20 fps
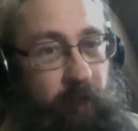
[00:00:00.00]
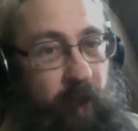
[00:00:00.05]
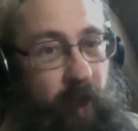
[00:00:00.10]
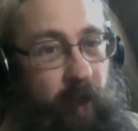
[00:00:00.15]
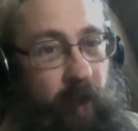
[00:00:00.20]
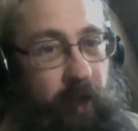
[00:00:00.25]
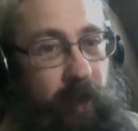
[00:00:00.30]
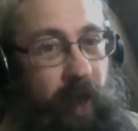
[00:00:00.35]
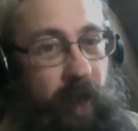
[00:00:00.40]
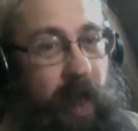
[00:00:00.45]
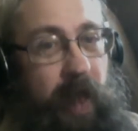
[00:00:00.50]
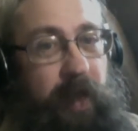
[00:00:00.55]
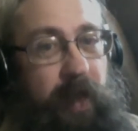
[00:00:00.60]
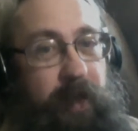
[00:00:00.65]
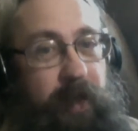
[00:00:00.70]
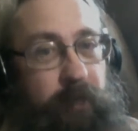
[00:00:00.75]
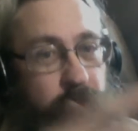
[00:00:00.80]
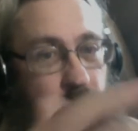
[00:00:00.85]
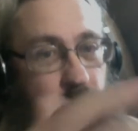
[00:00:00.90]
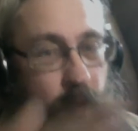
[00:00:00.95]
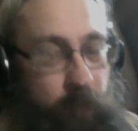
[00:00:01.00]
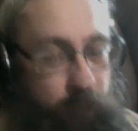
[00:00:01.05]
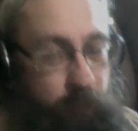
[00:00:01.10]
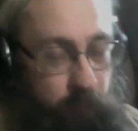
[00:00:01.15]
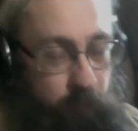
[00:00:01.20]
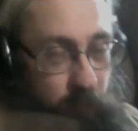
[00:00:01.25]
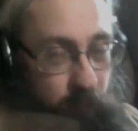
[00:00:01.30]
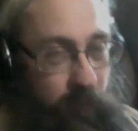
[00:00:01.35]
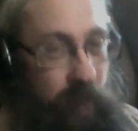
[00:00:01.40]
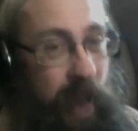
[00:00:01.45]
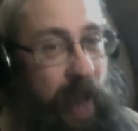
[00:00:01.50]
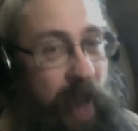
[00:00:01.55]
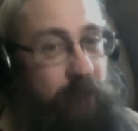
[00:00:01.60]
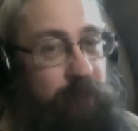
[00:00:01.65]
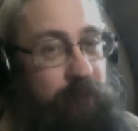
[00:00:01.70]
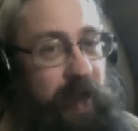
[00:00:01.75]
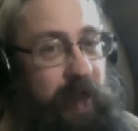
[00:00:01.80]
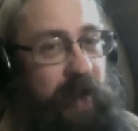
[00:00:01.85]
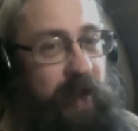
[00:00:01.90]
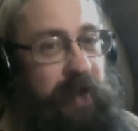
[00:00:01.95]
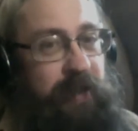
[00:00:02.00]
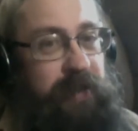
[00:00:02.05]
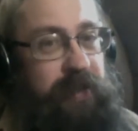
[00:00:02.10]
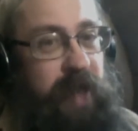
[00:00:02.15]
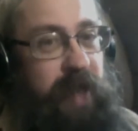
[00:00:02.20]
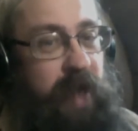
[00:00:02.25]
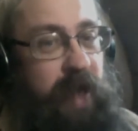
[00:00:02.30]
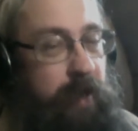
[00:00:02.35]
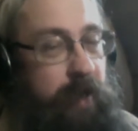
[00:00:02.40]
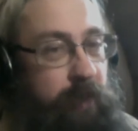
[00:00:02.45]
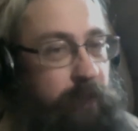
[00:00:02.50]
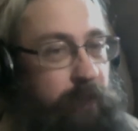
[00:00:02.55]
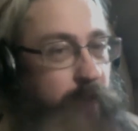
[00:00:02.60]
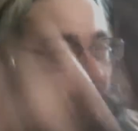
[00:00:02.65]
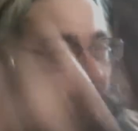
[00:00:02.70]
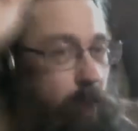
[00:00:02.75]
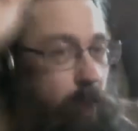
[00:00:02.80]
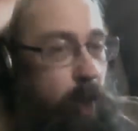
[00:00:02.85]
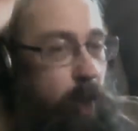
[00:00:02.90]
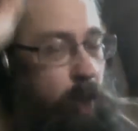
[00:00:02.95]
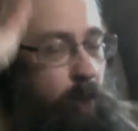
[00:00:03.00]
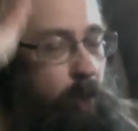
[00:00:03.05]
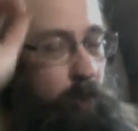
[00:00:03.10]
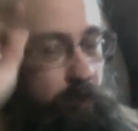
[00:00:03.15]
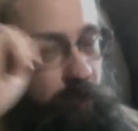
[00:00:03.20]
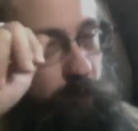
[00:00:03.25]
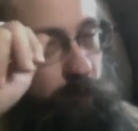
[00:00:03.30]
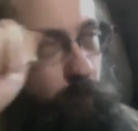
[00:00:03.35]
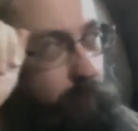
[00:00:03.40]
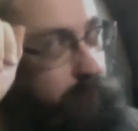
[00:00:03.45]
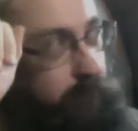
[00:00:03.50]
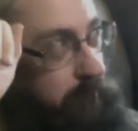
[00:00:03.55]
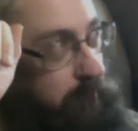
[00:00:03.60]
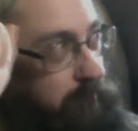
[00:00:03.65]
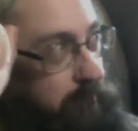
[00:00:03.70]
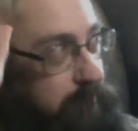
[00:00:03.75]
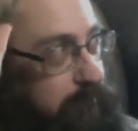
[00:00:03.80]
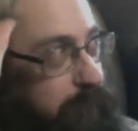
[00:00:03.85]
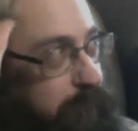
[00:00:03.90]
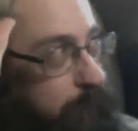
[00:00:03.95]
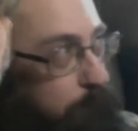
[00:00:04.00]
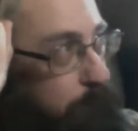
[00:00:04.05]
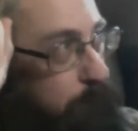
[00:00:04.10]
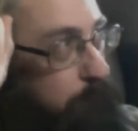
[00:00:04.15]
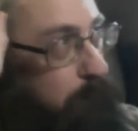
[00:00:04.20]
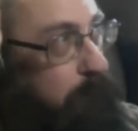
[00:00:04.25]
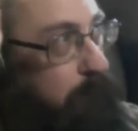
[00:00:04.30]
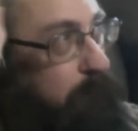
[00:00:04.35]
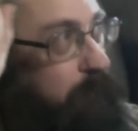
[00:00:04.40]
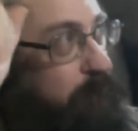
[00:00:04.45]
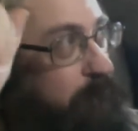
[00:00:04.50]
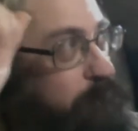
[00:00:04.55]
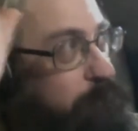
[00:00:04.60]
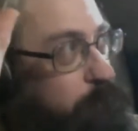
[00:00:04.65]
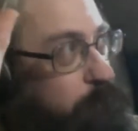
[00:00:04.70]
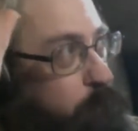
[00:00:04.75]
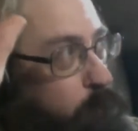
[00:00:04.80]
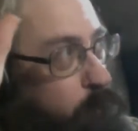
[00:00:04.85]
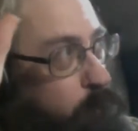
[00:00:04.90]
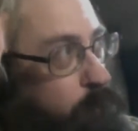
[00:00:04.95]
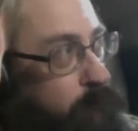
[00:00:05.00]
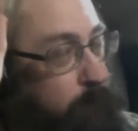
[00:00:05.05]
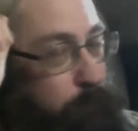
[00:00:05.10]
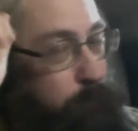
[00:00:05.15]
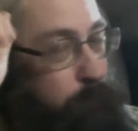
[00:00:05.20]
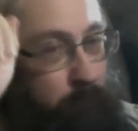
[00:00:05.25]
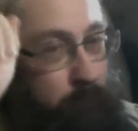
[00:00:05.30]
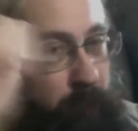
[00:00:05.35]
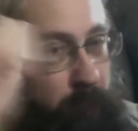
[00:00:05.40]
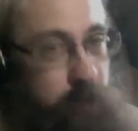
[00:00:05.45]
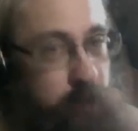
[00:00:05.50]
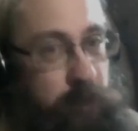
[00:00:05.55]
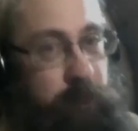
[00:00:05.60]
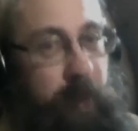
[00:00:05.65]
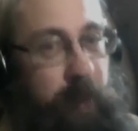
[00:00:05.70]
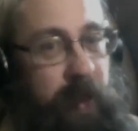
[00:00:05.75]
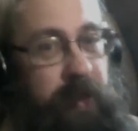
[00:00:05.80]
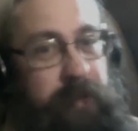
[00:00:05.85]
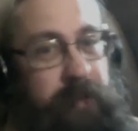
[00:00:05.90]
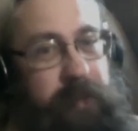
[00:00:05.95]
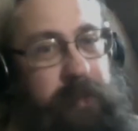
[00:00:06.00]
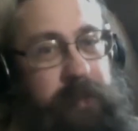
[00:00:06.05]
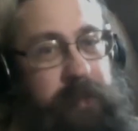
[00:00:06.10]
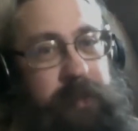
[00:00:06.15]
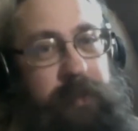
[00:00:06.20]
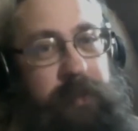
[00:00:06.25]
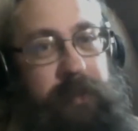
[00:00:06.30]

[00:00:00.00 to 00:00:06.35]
Unlike with Afghanistan, they're all, temporary forward operation bases?